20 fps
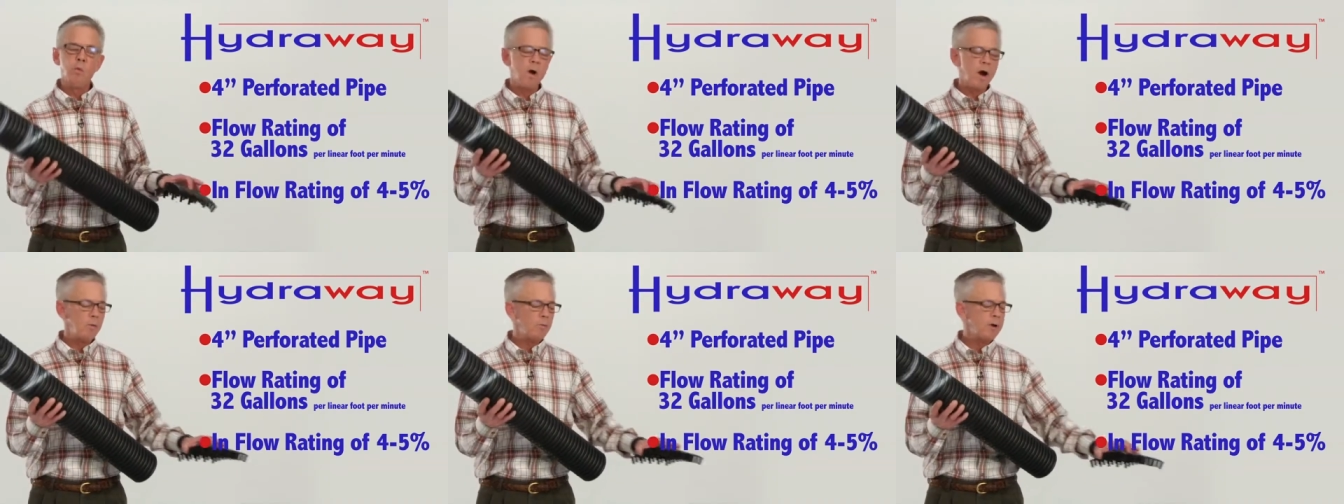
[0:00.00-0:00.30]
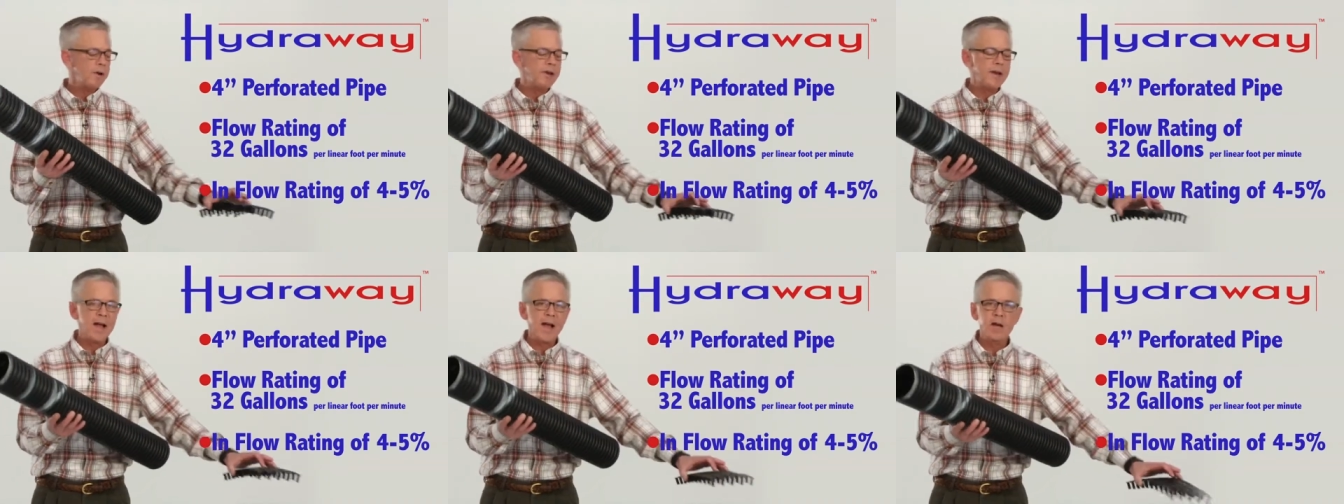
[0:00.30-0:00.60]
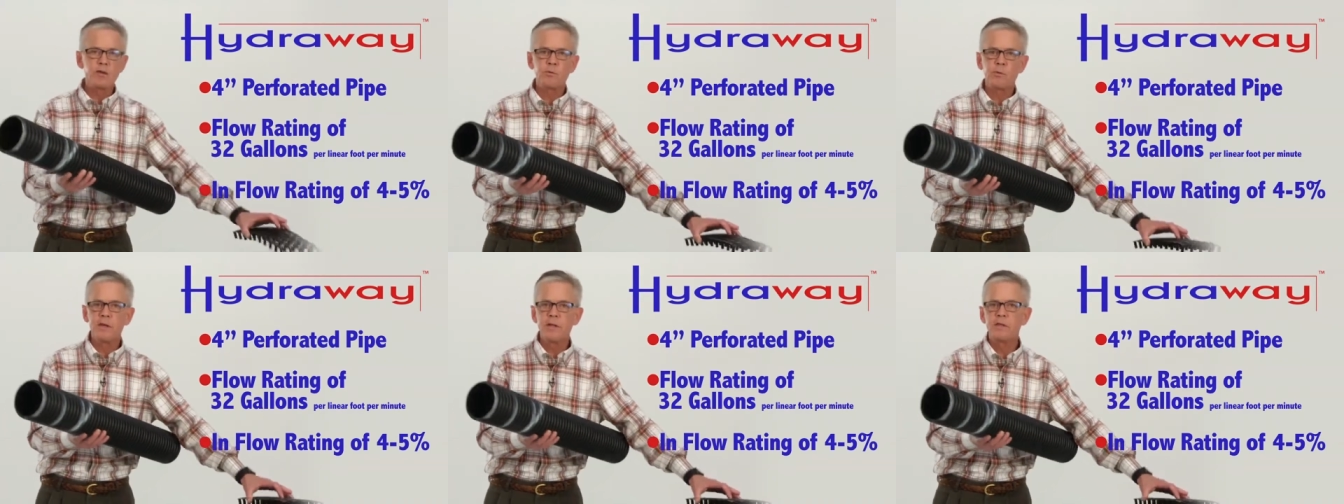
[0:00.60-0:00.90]
One would
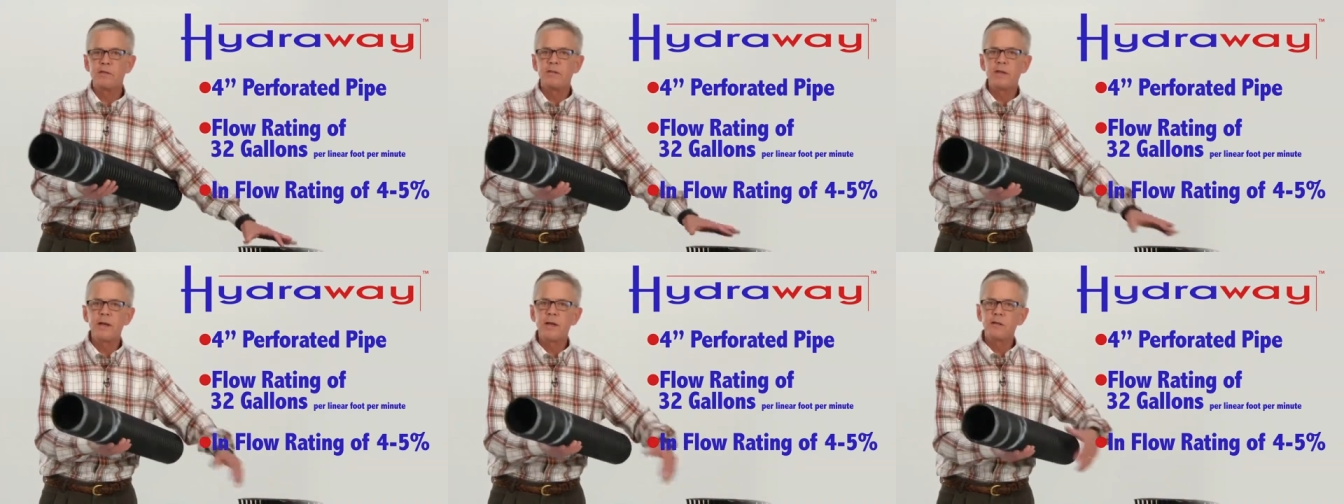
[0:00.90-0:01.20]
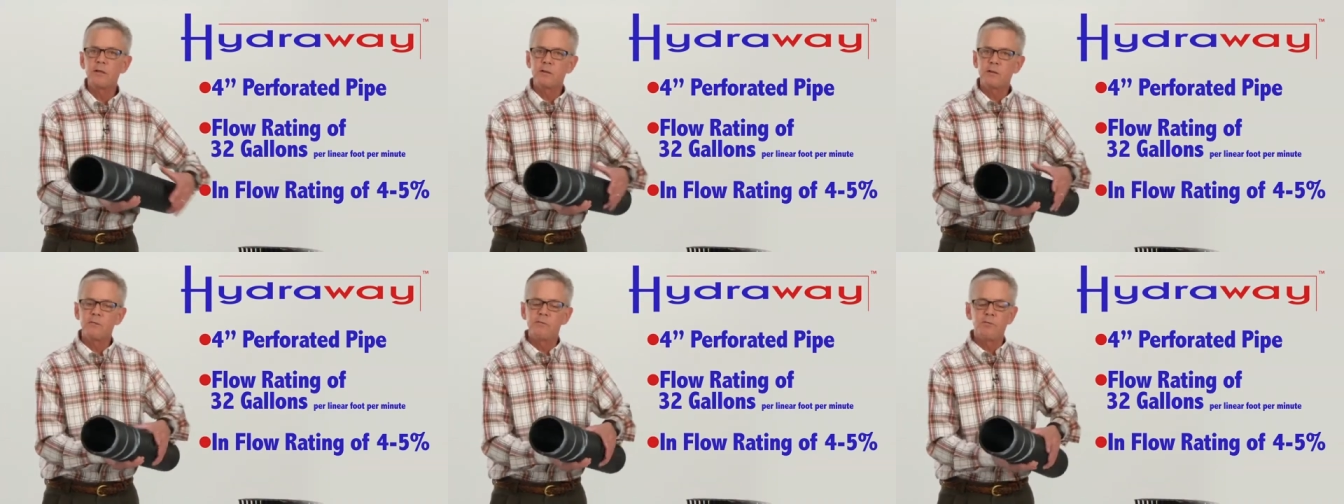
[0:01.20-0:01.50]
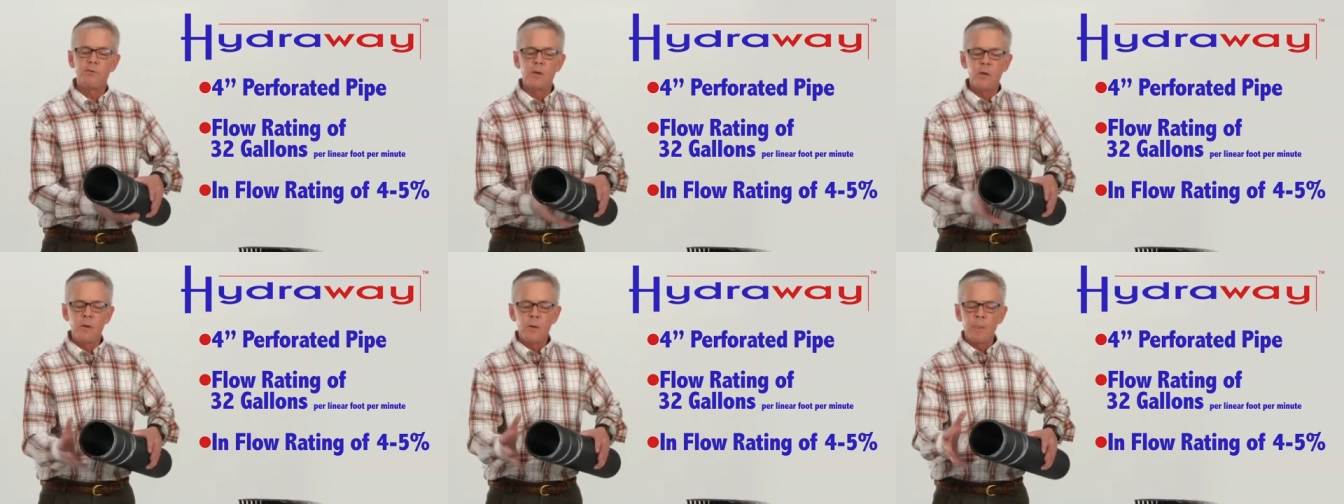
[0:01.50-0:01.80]
naturally think that
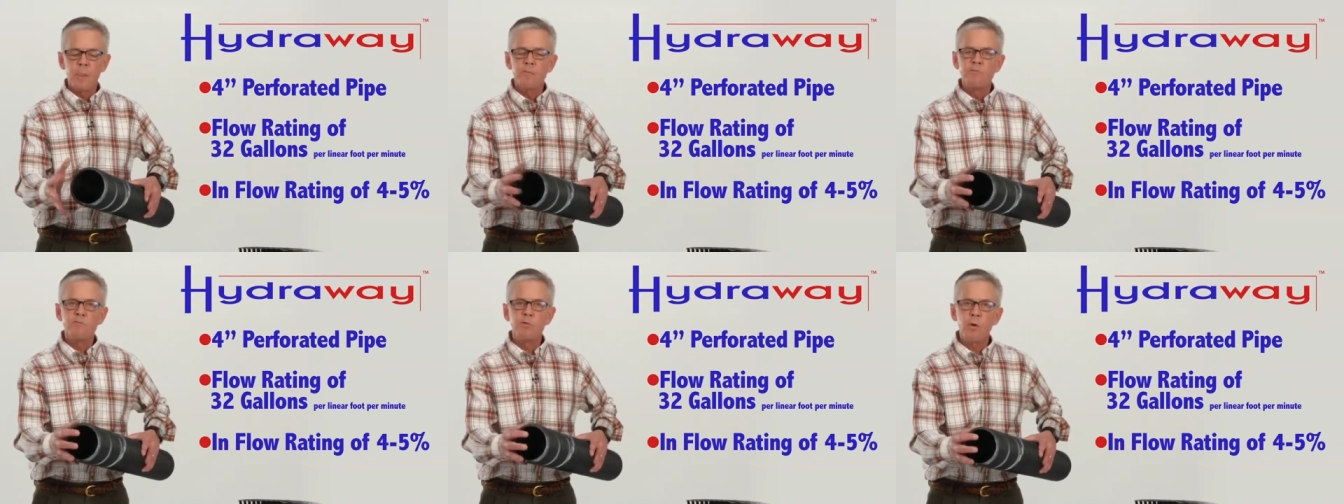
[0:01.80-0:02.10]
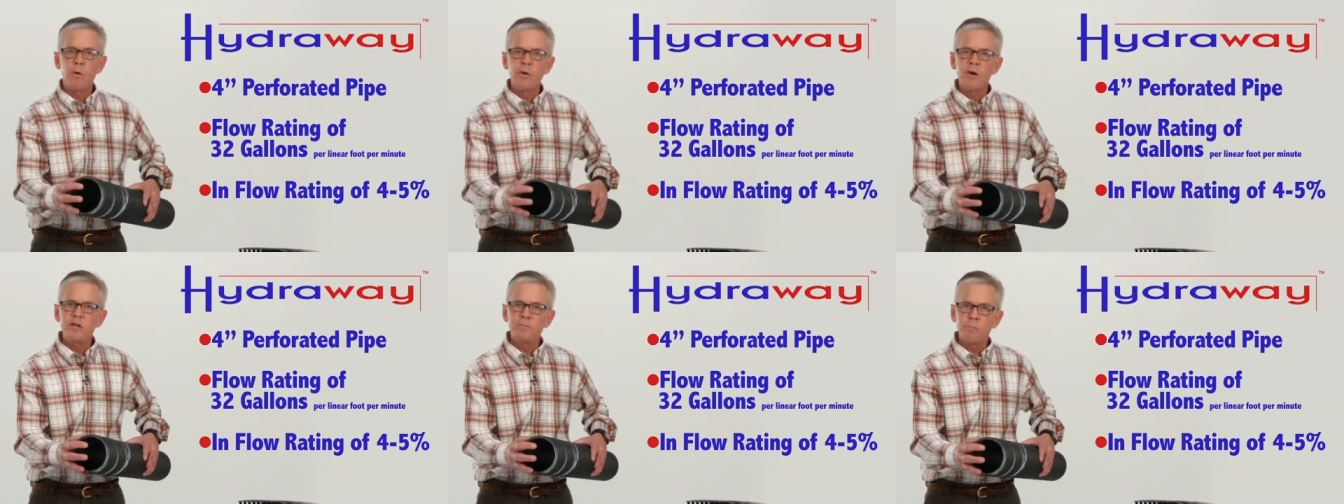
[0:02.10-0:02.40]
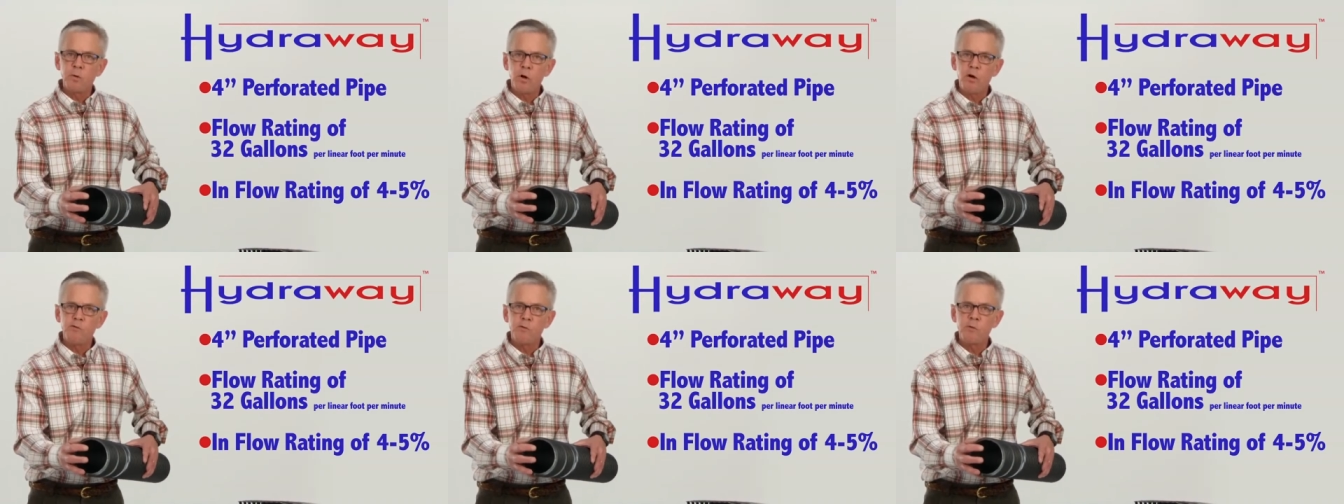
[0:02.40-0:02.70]
the
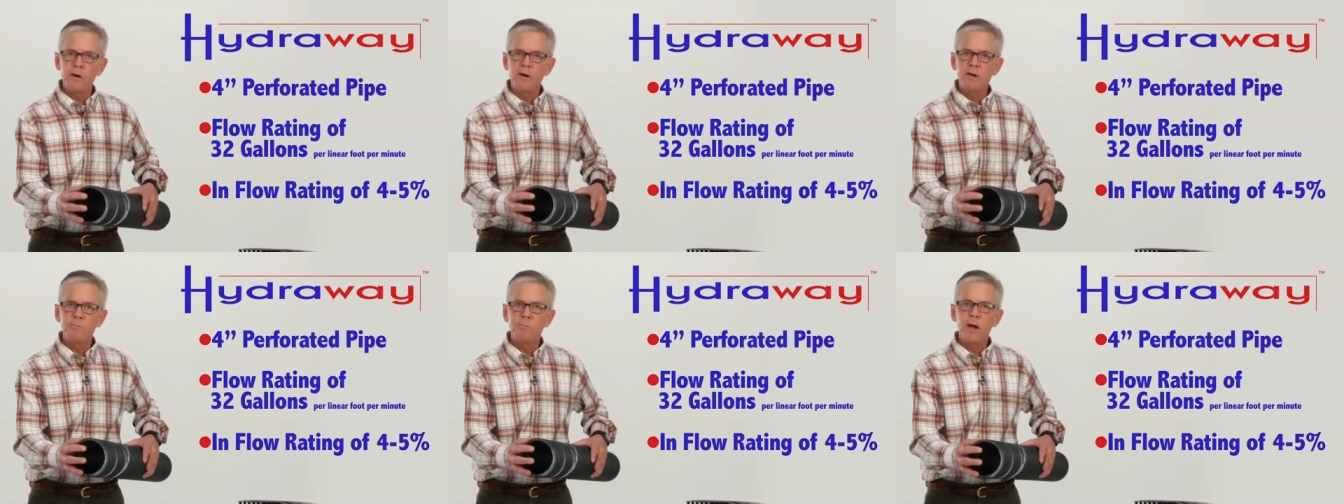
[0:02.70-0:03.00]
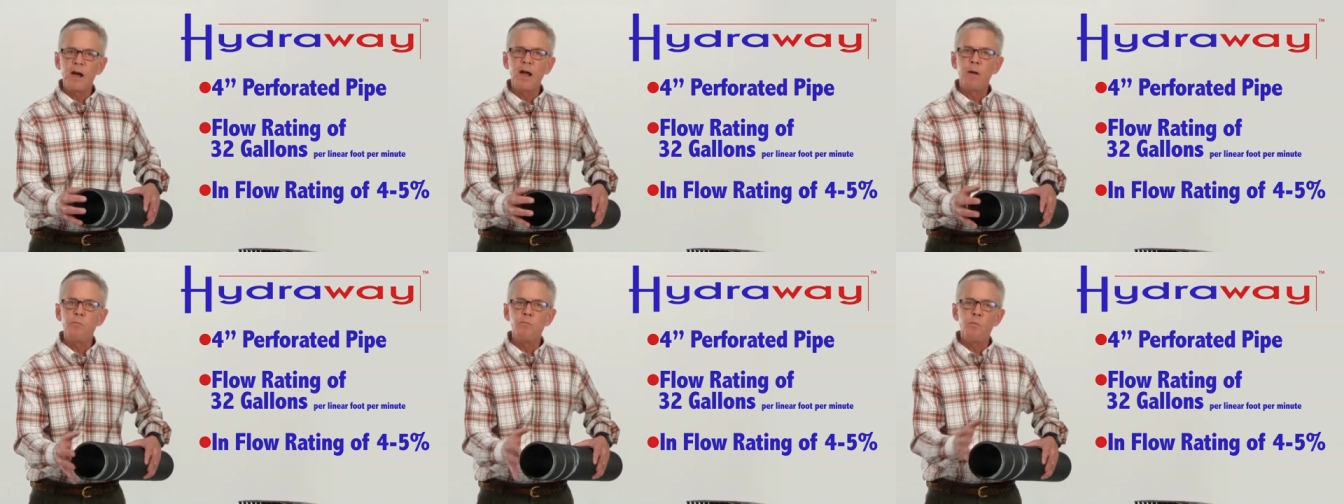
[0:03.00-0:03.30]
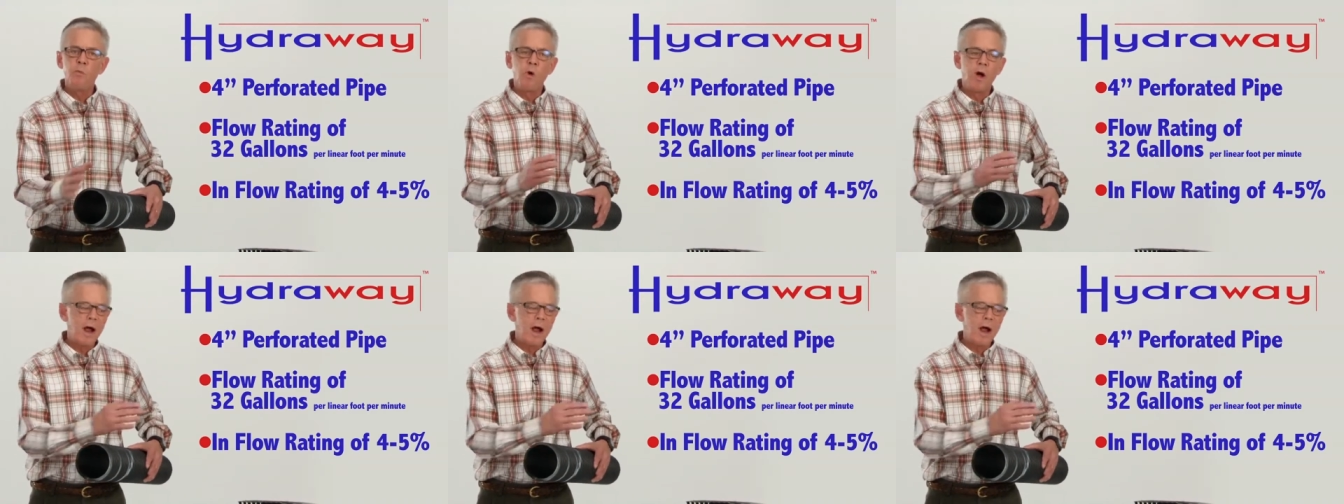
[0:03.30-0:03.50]
4-inch perforated pipe